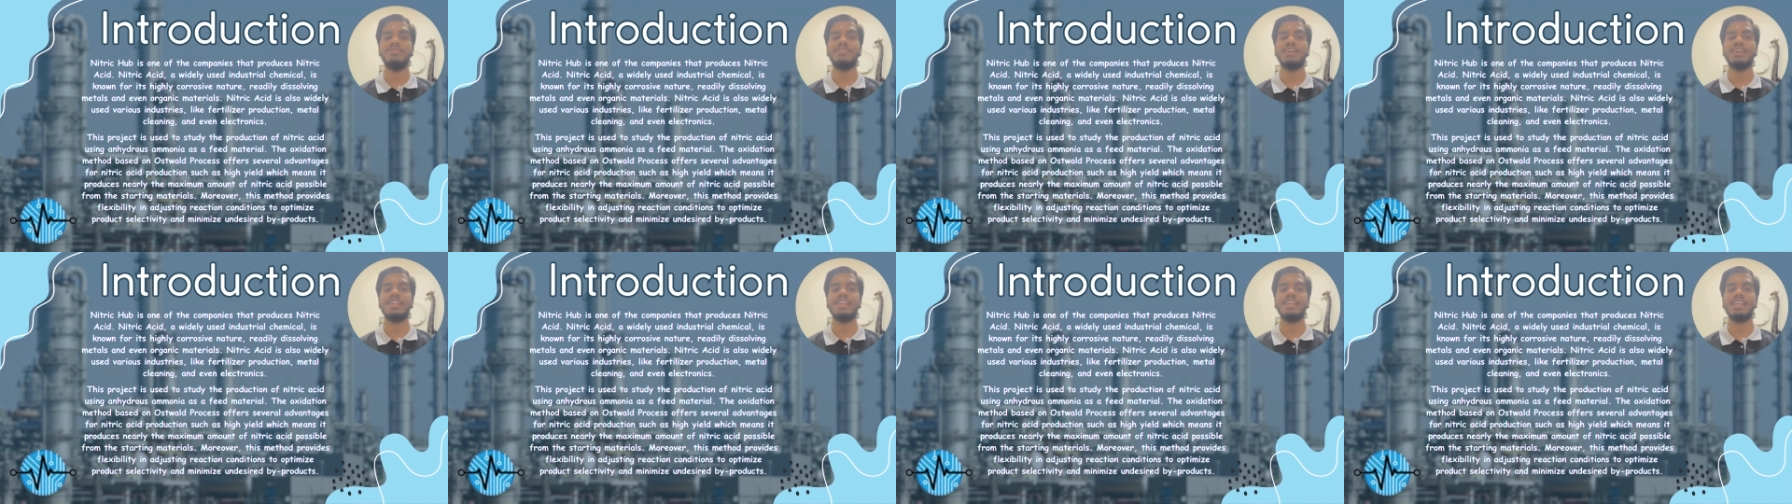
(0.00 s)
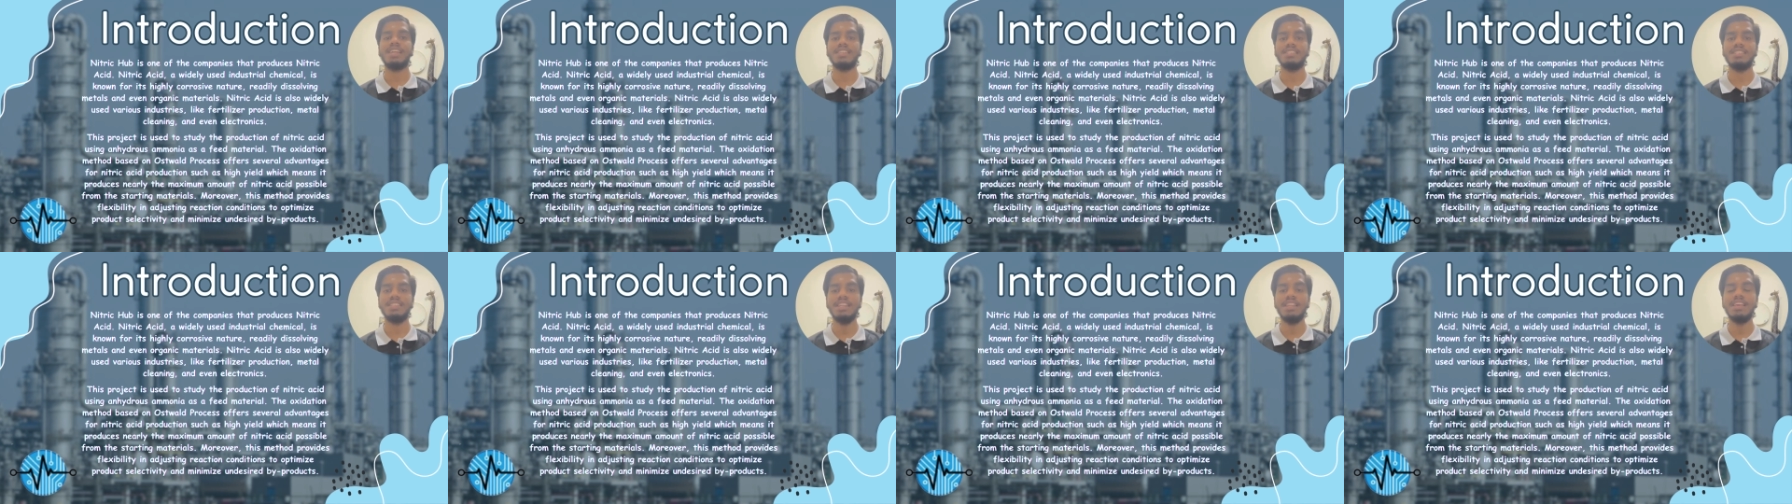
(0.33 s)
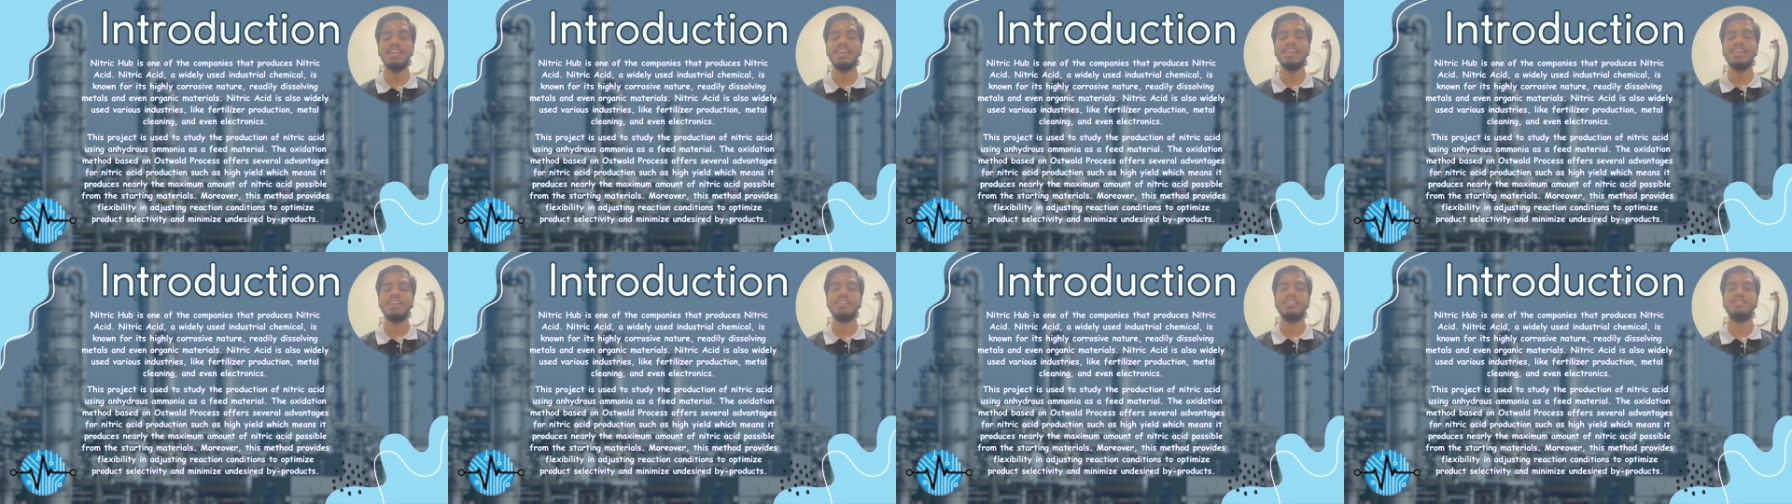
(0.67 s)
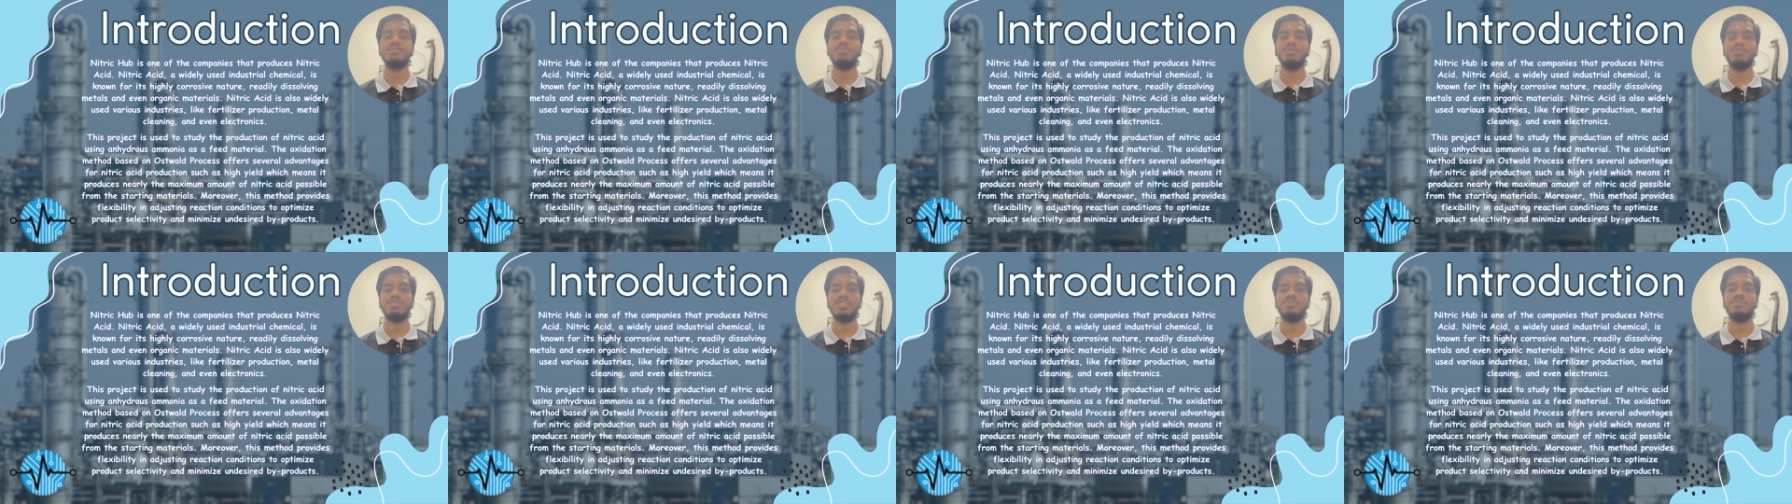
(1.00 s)
nitric acid is
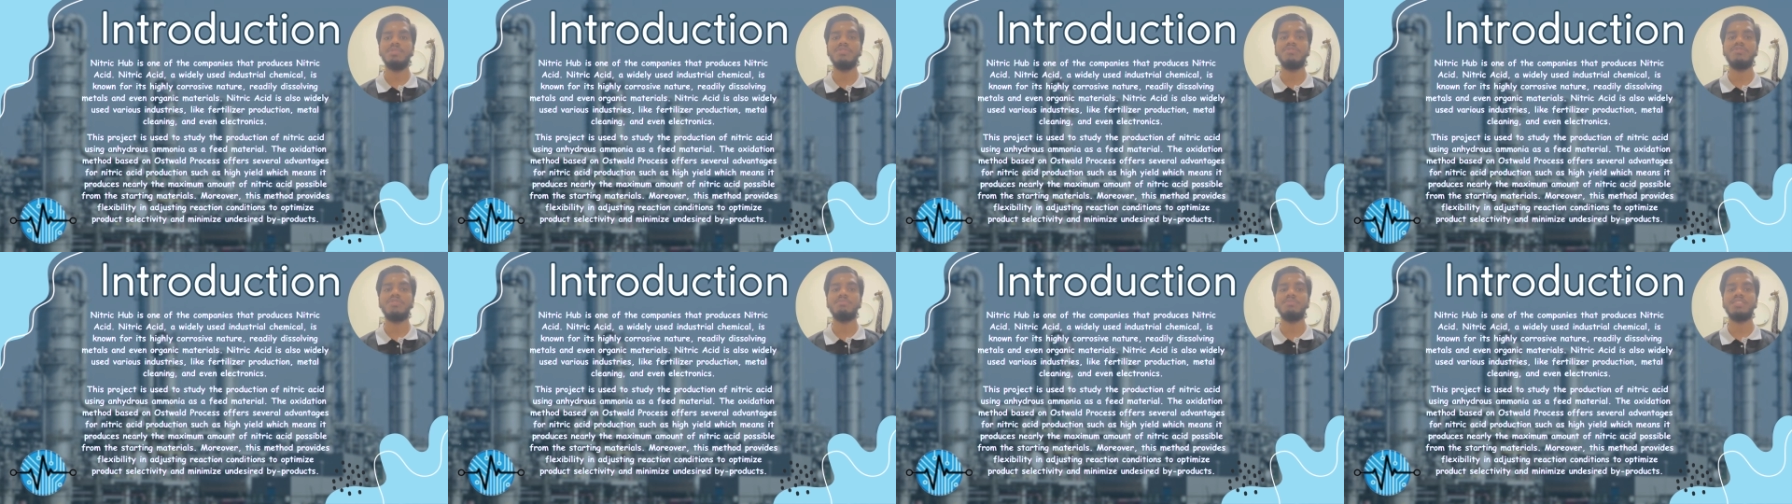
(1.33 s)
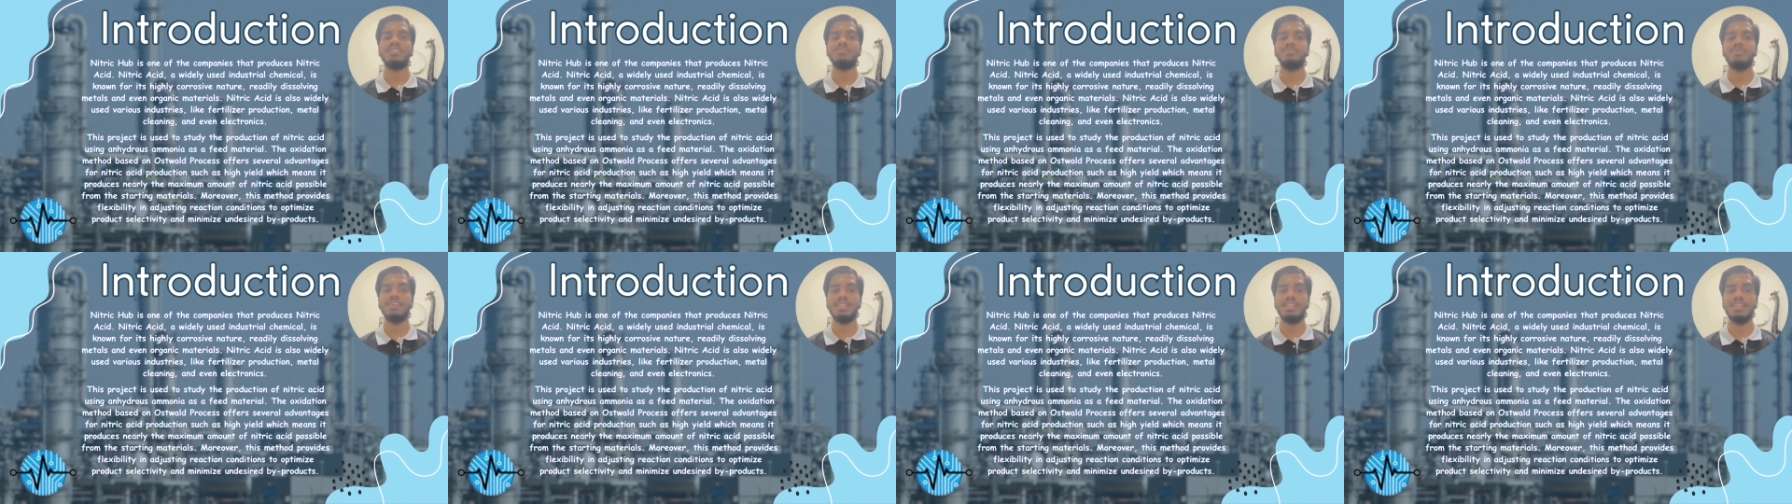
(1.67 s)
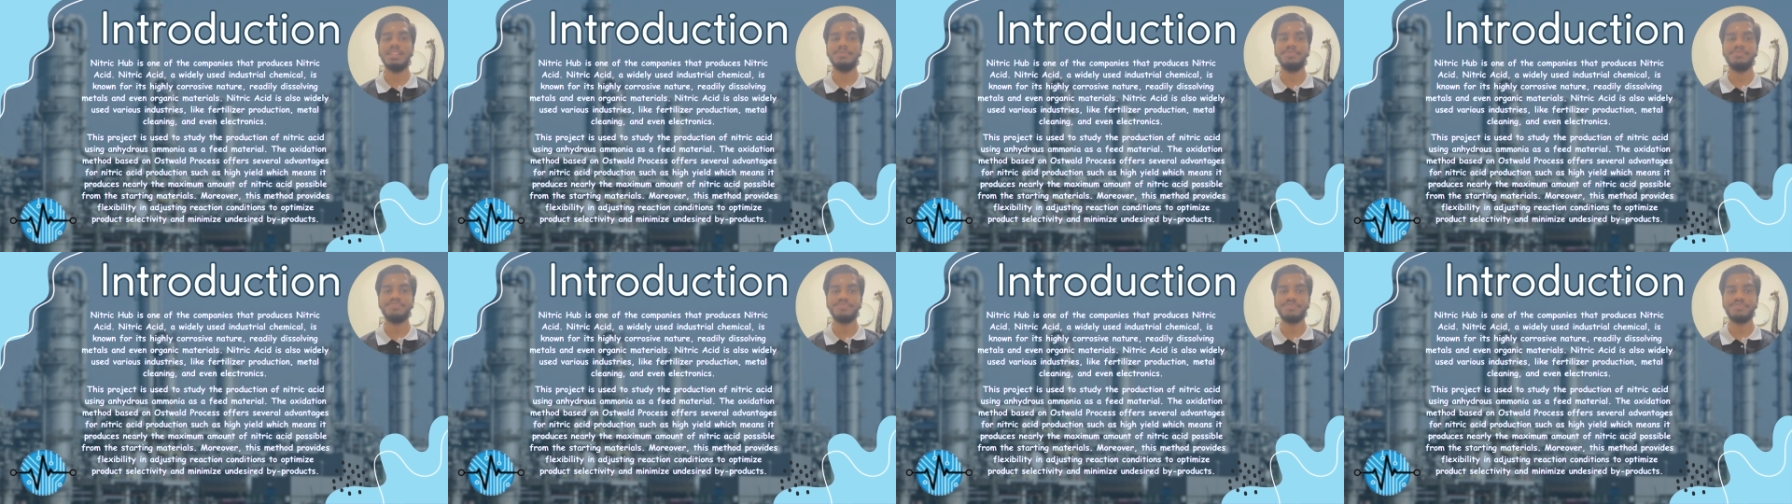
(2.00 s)
possible from this method.